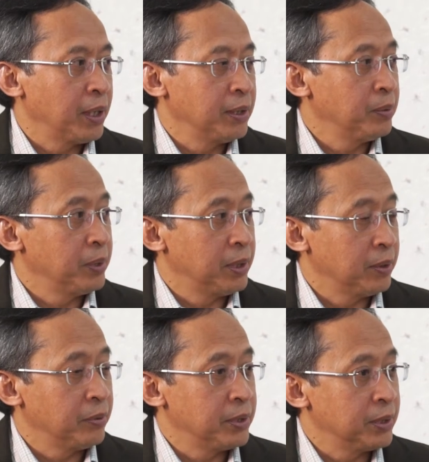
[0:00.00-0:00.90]
either with the
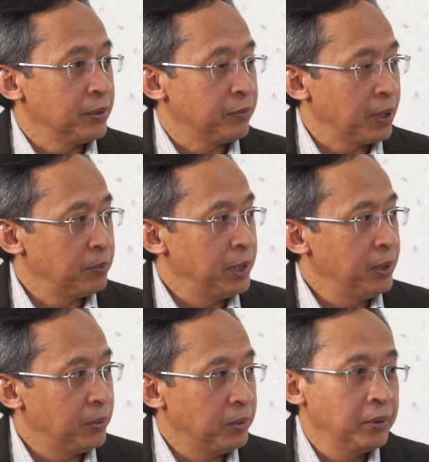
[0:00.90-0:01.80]
original family
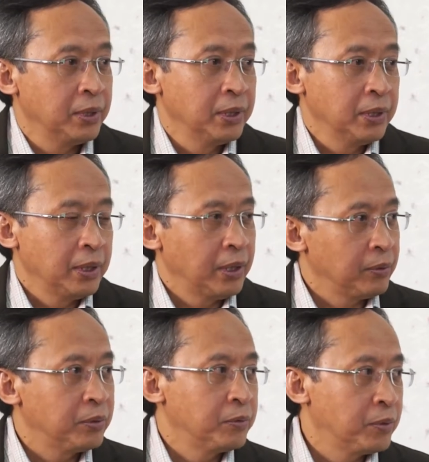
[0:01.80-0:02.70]
or
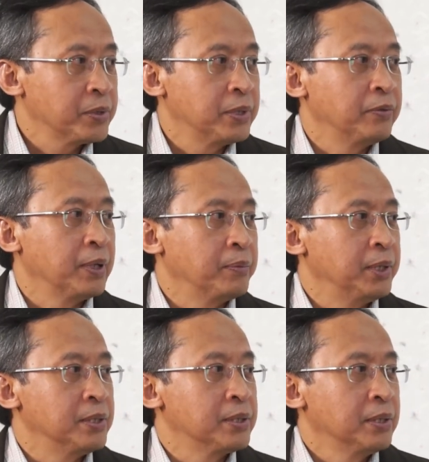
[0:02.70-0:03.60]
to foster
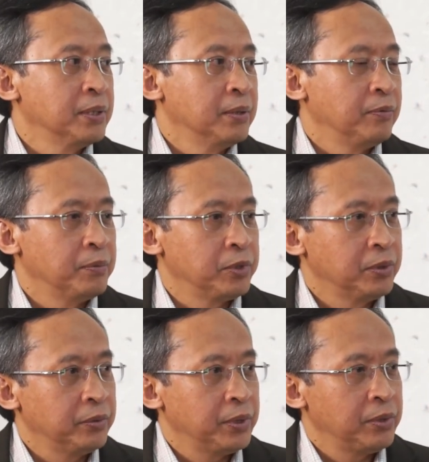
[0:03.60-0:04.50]
families. Right.
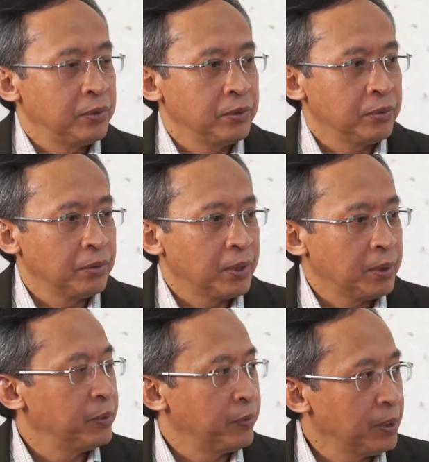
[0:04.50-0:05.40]
Children should grow
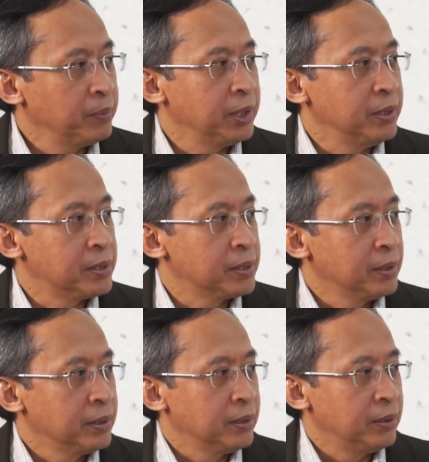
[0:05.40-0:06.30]
up with families.
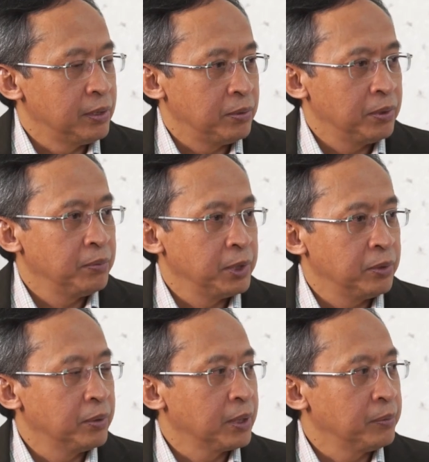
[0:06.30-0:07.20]
They shouldn't be
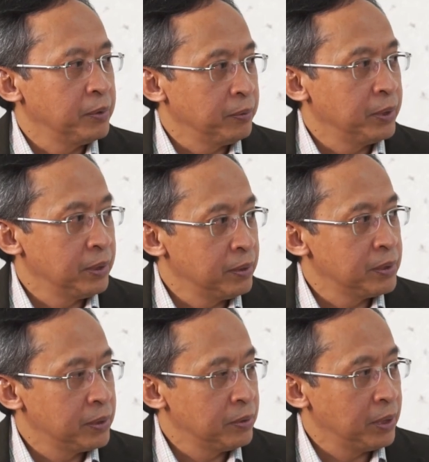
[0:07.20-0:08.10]
growing up
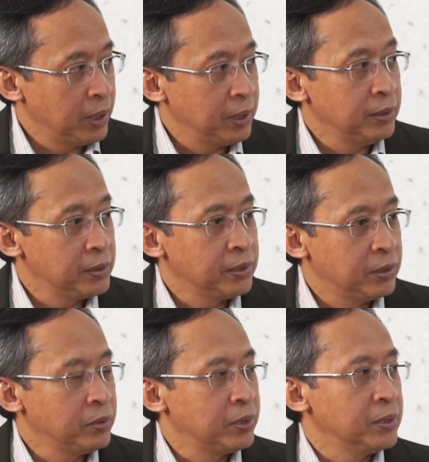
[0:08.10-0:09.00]
in
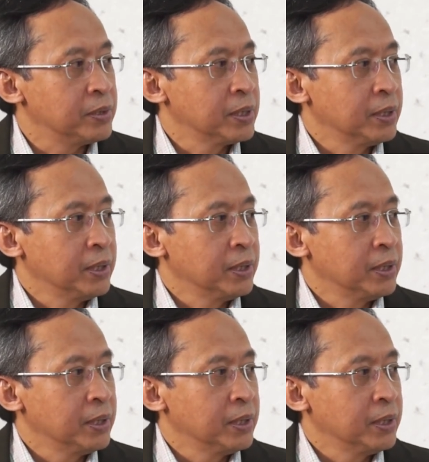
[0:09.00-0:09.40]
institutions.